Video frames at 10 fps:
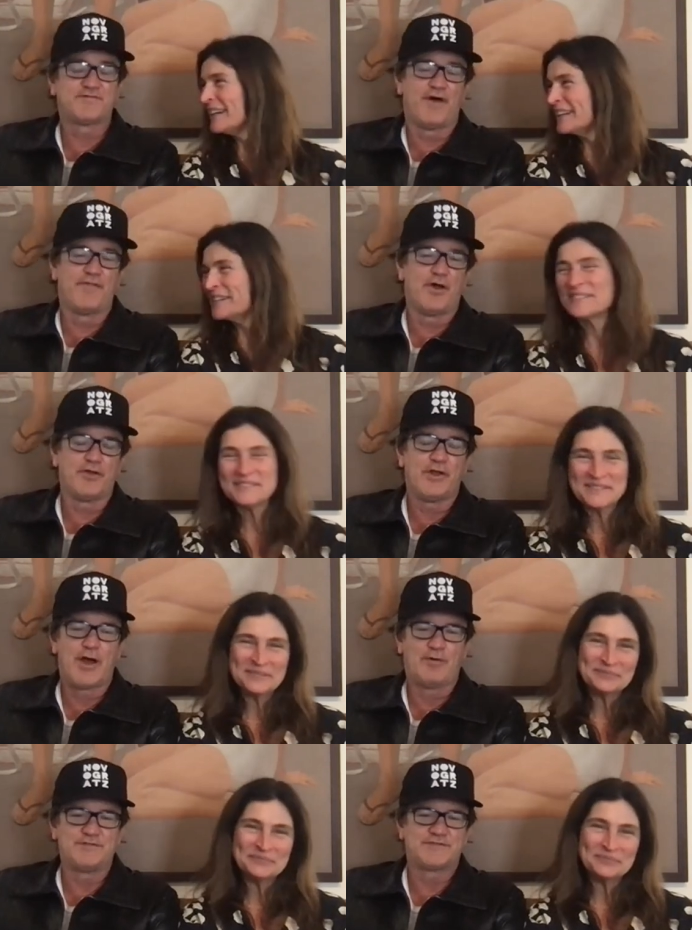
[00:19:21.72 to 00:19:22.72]
Speaker 1: fun, though. You know,
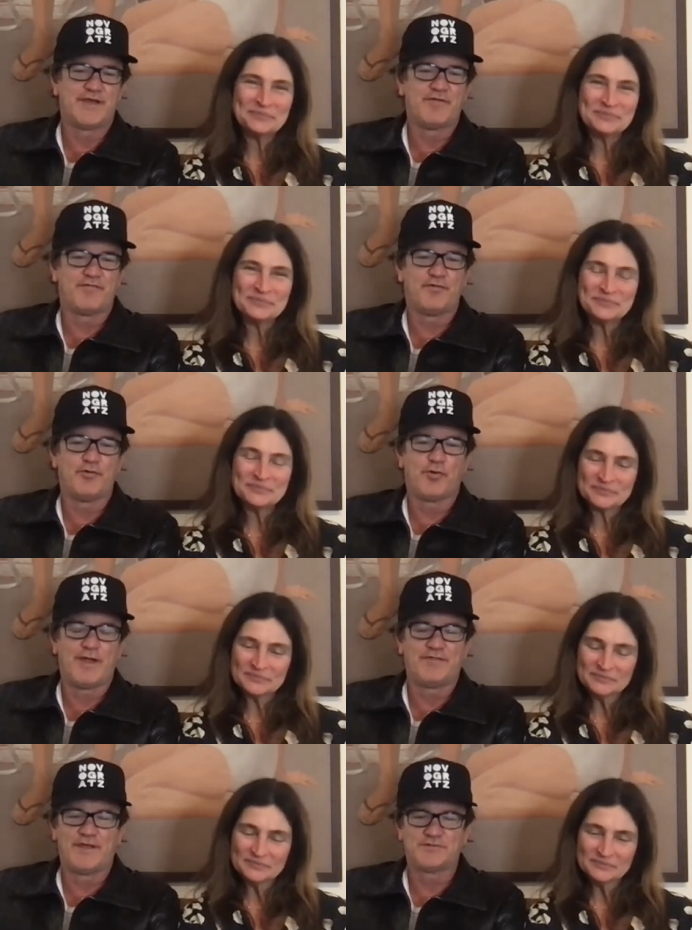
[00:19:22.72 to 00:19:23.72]
I always say the few
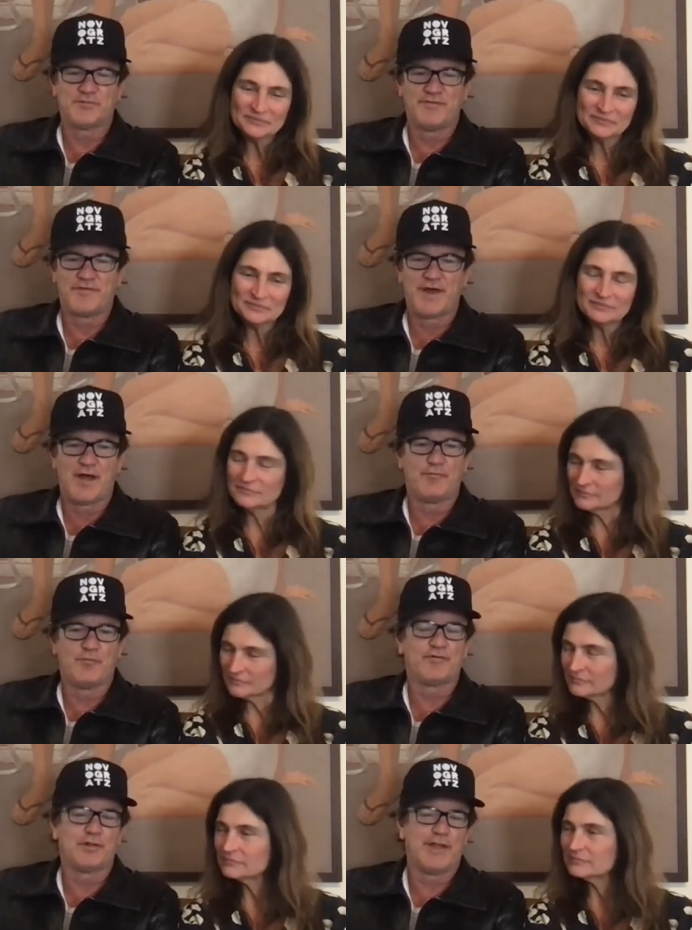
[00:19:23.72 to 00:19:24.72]
great things we've done,
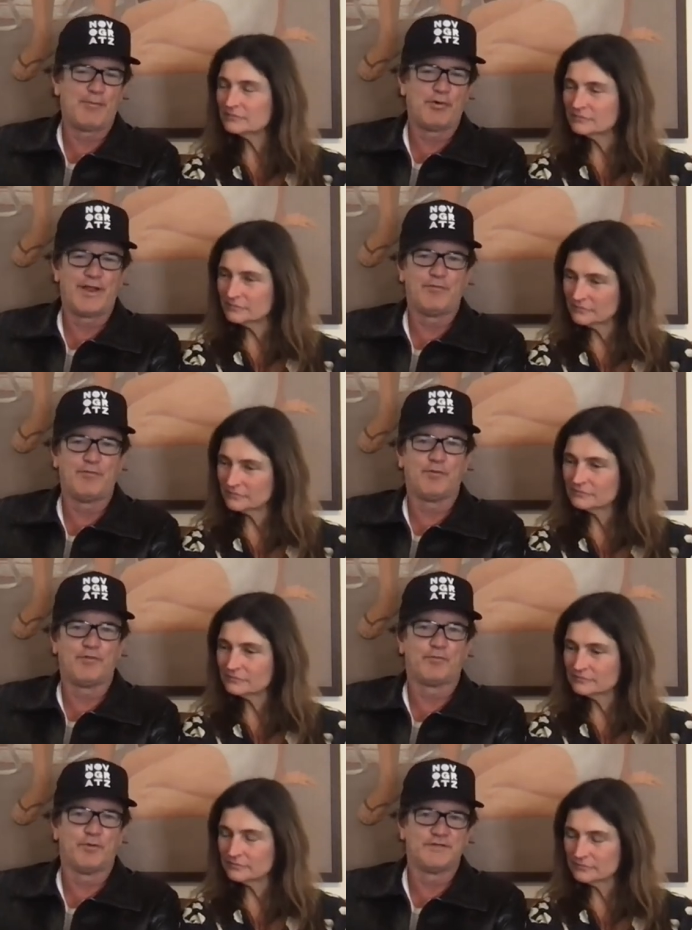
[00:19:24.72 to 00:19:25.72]
we've collaborated with
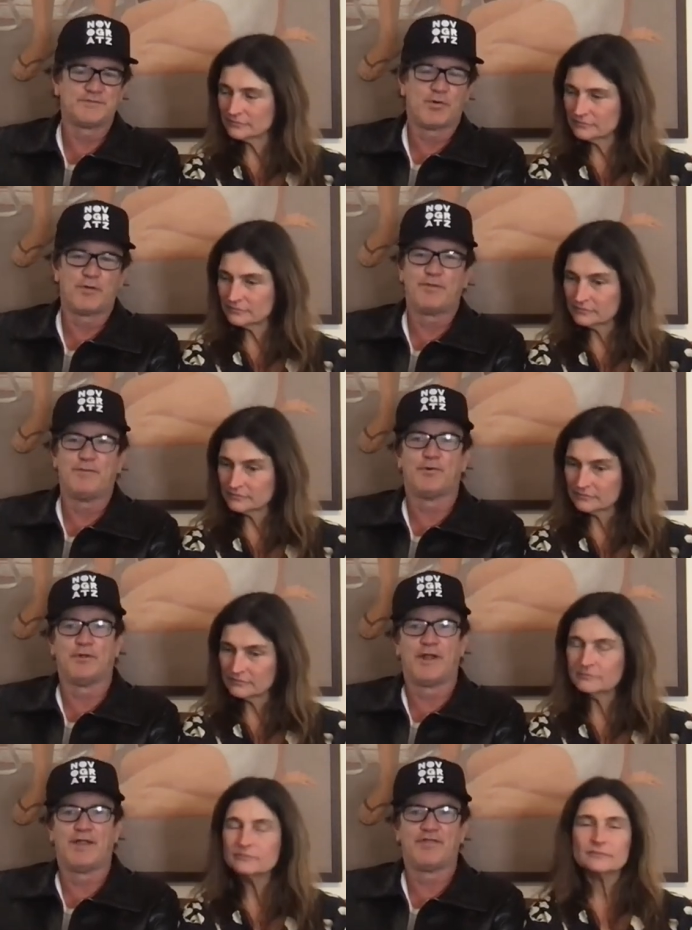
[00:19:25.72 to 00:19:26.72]
really smart people.
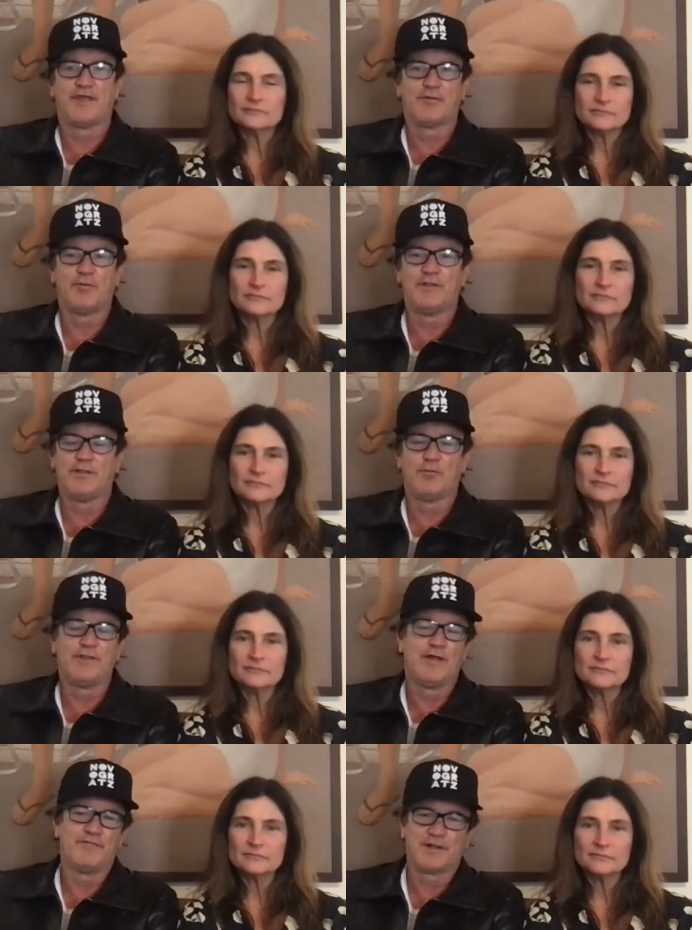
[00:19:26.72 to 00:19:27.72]
And I think we, we
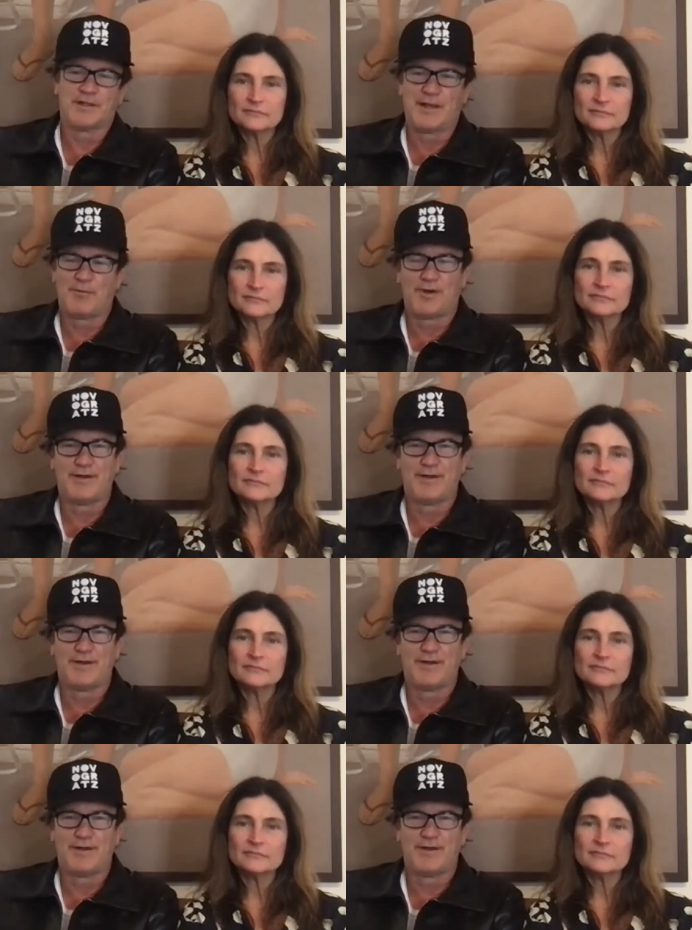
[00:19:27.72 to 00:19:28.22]
love to collaborate.